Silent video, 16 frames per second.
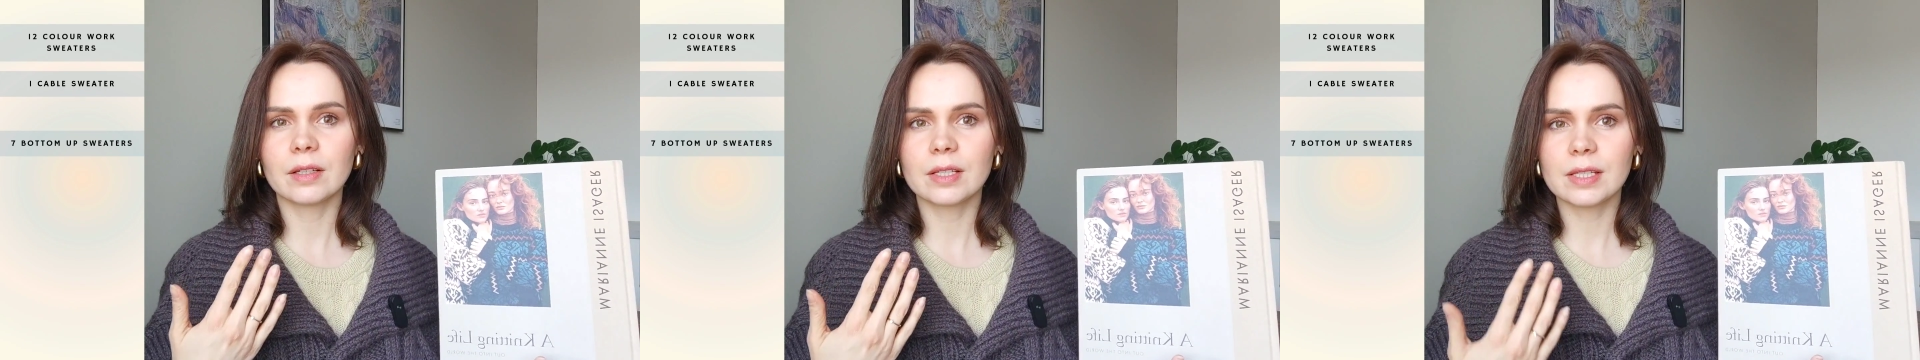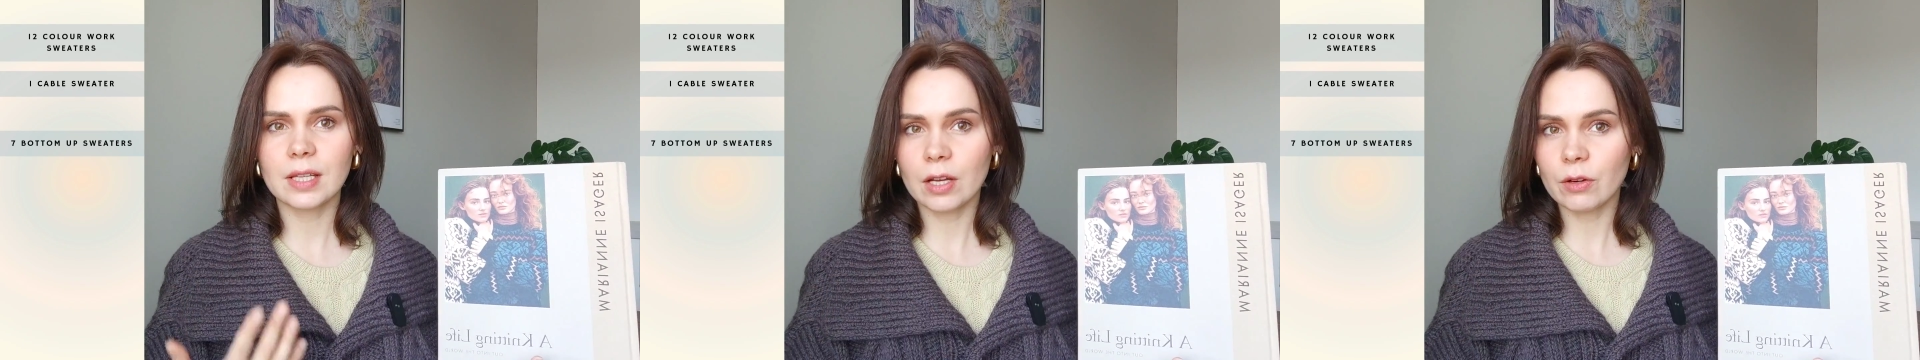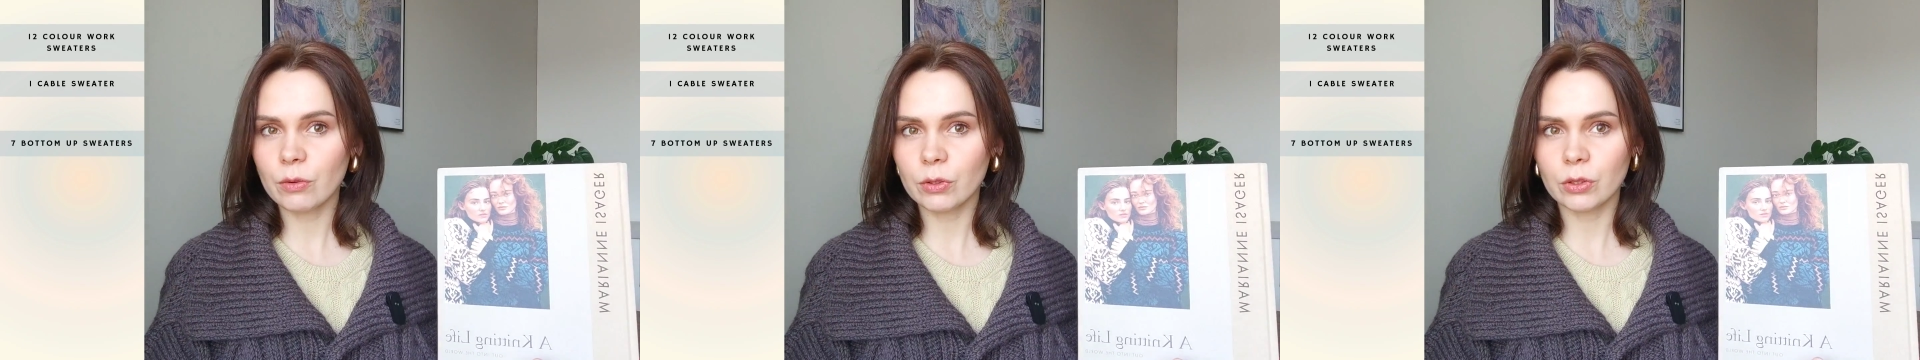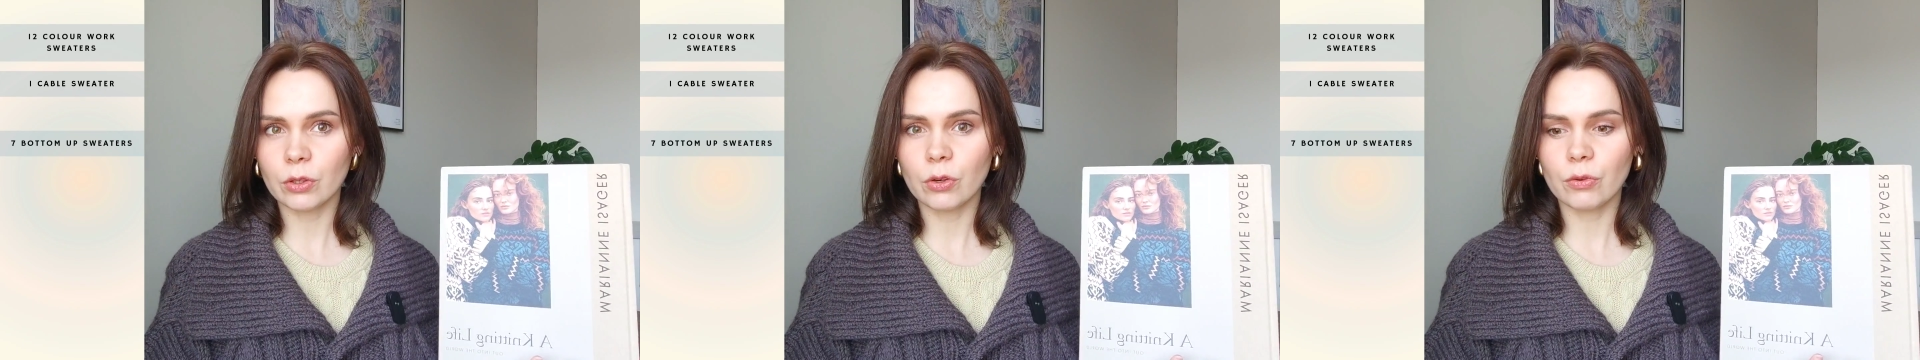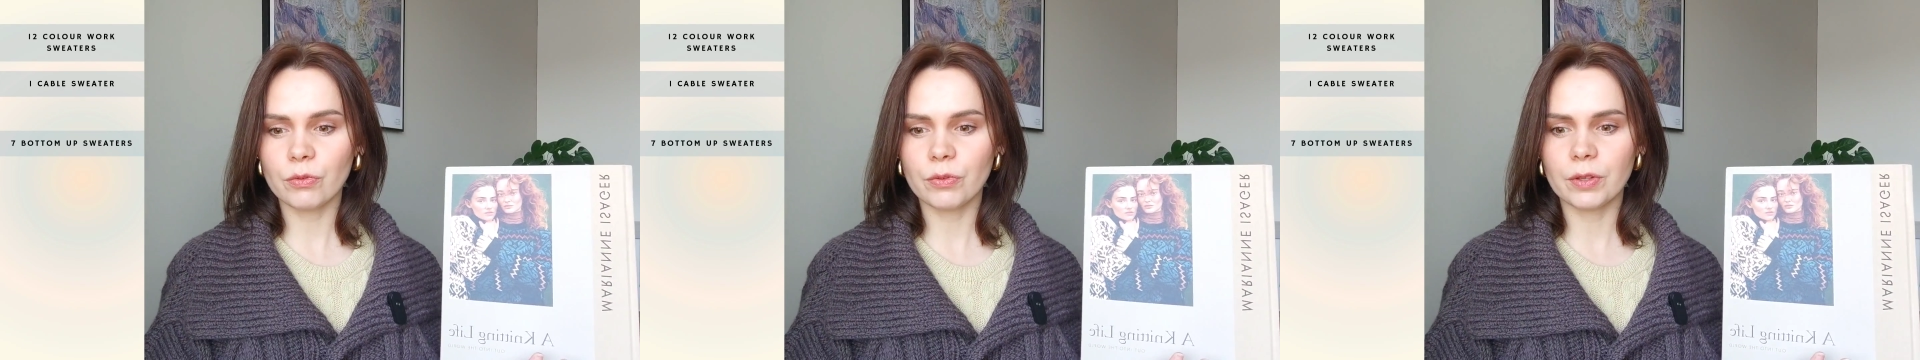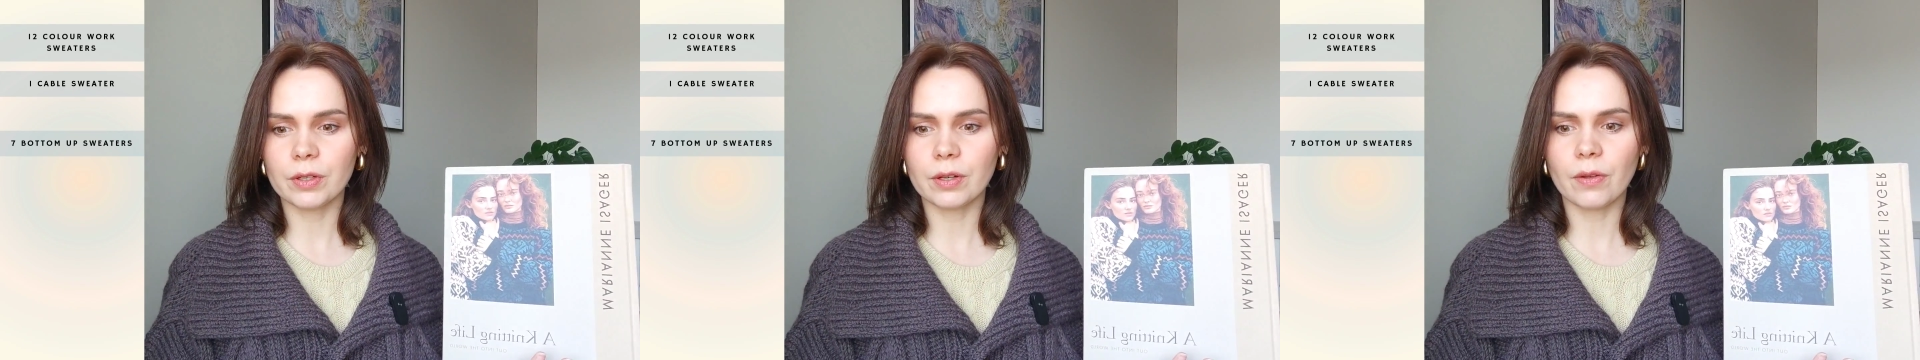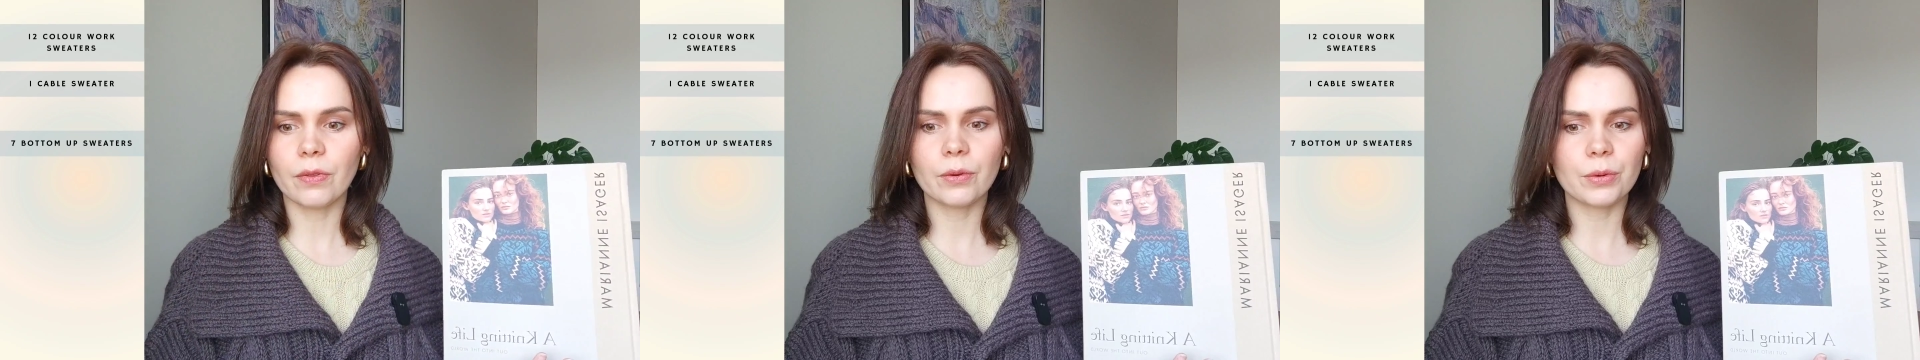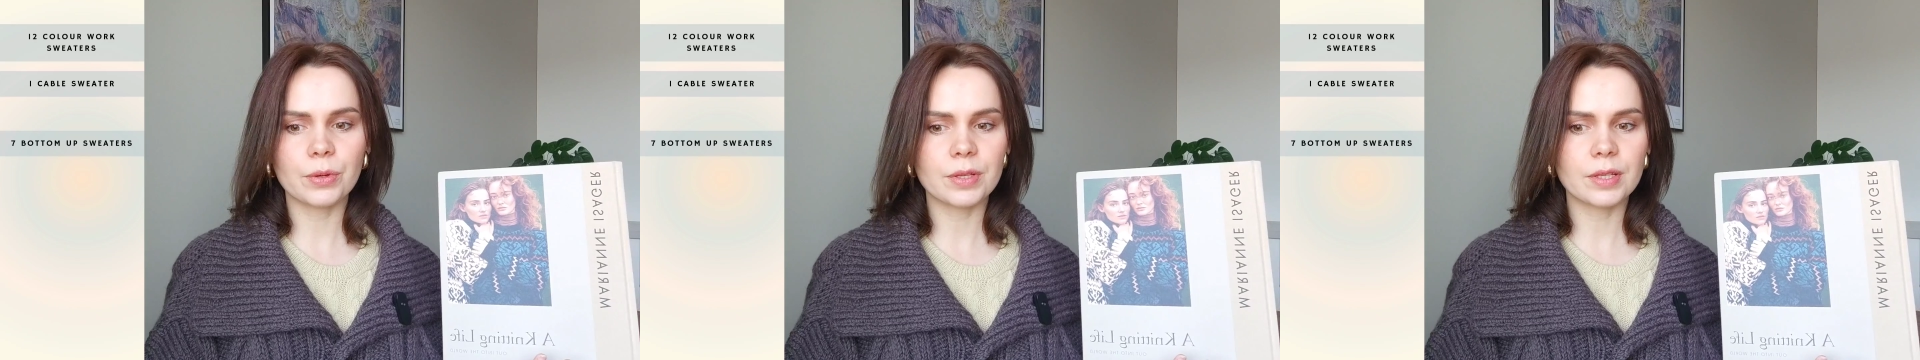7 of the
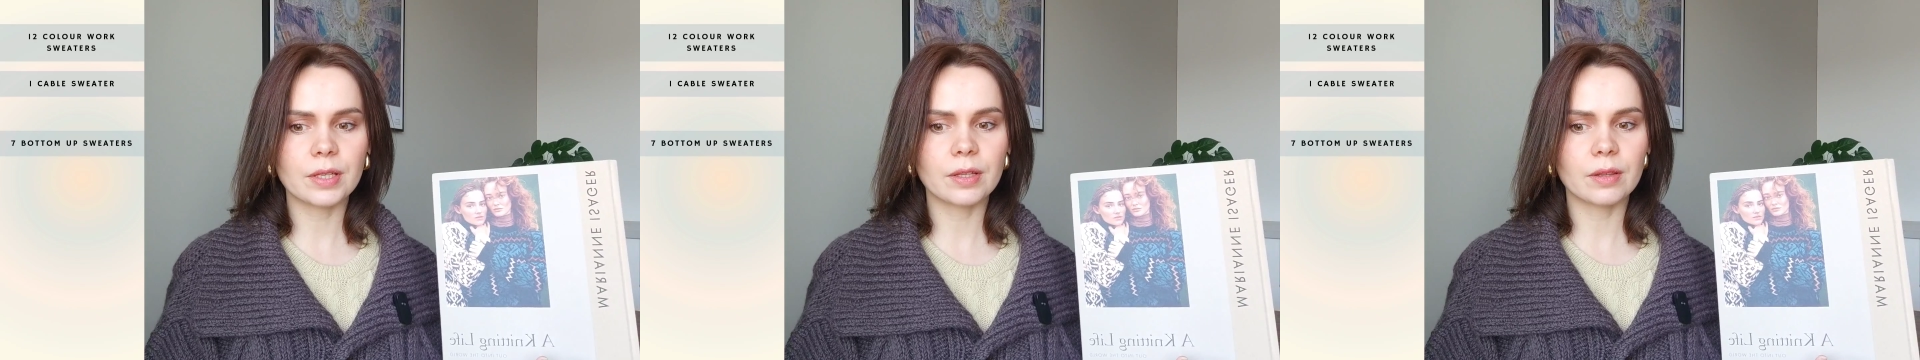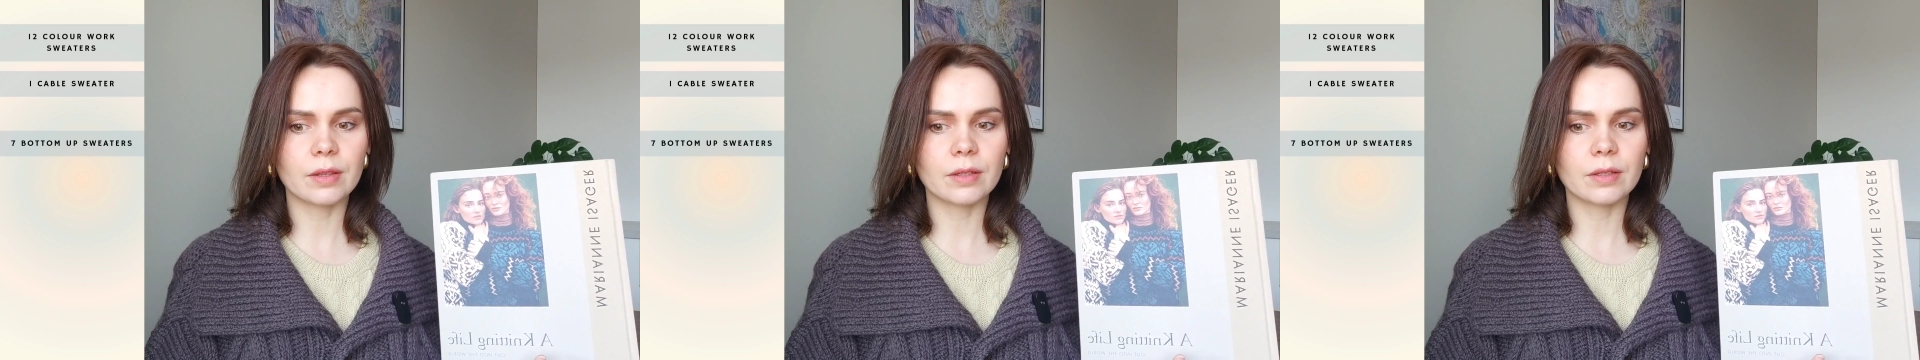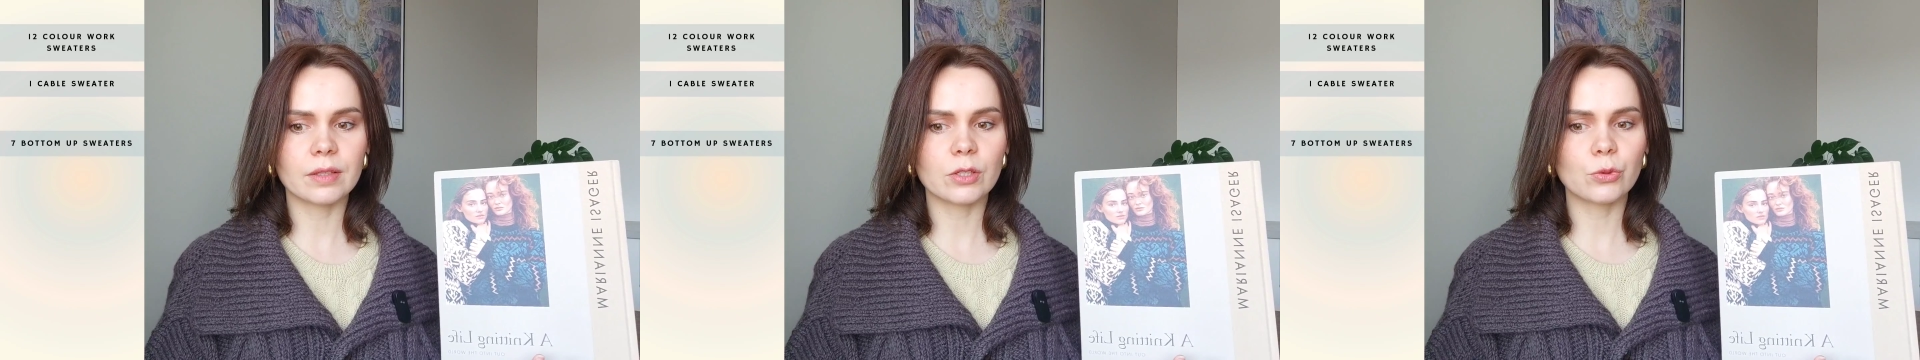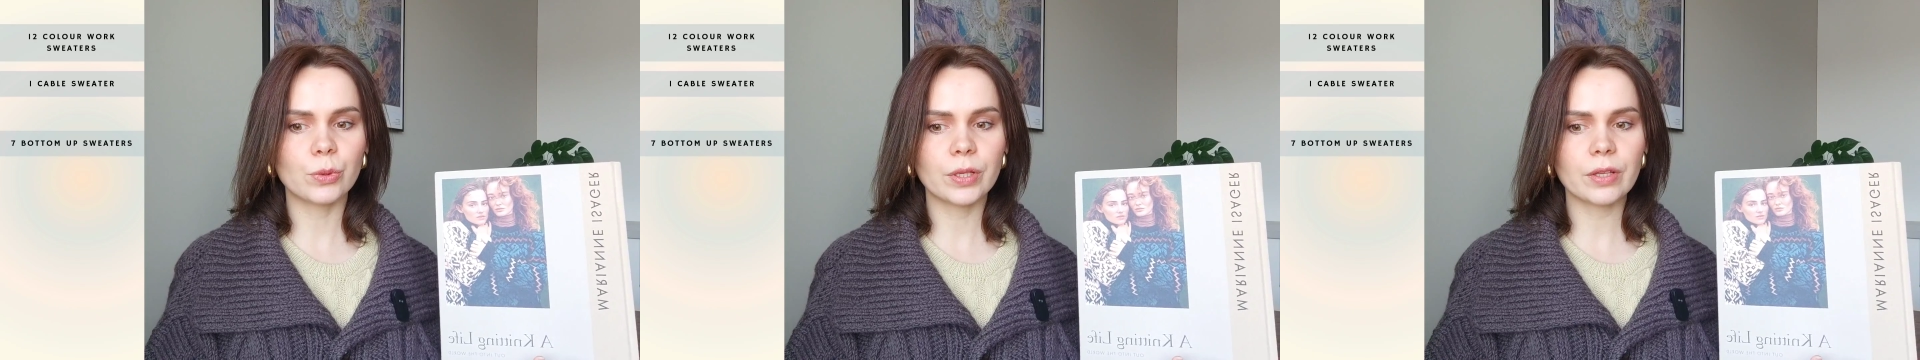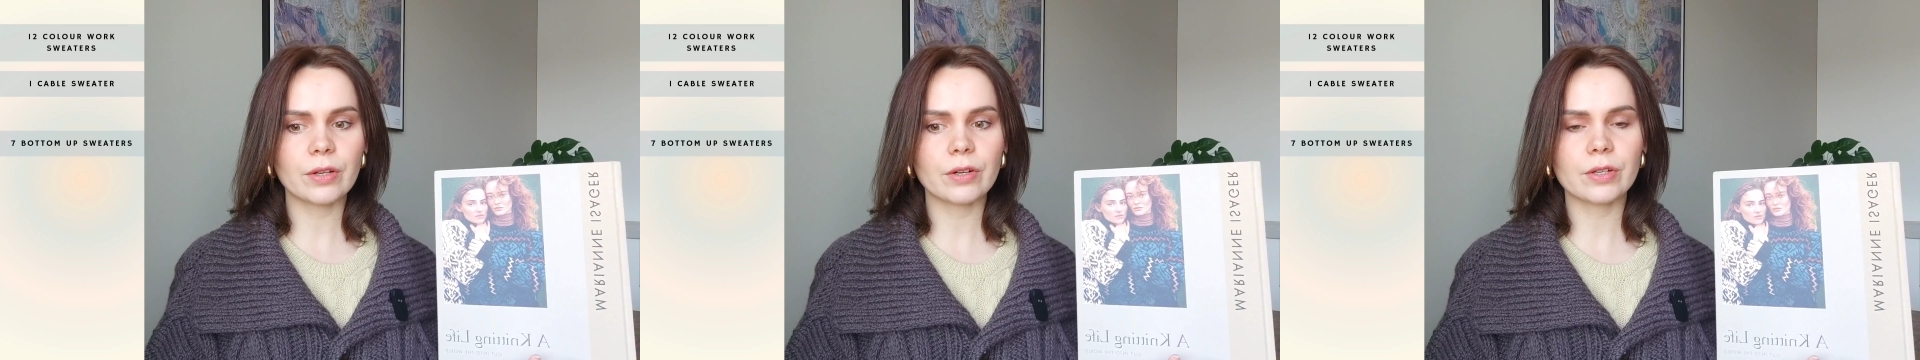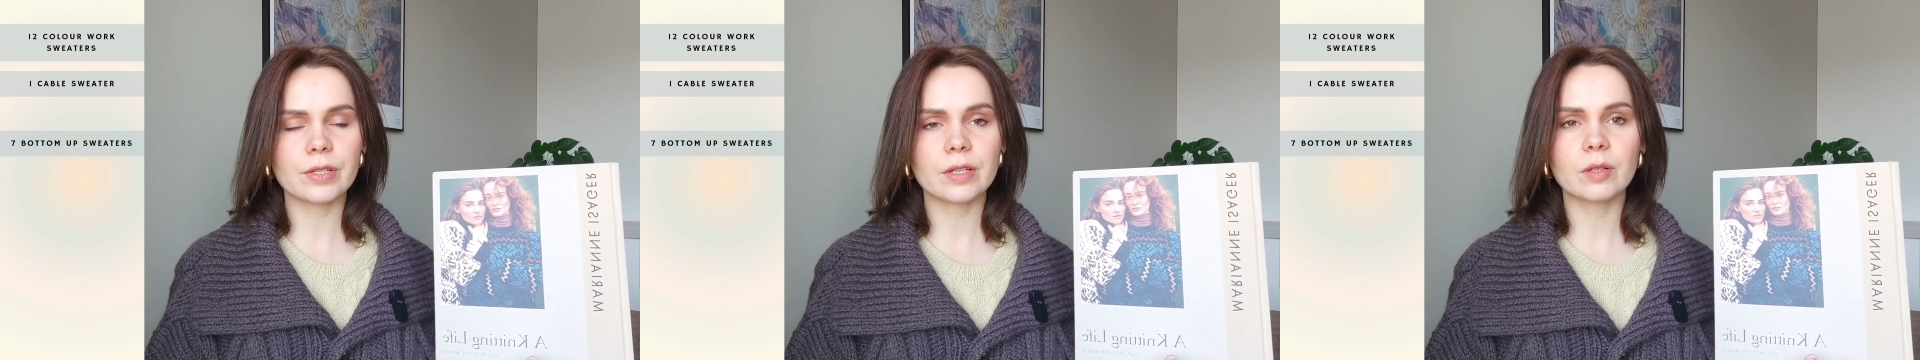13 sweaters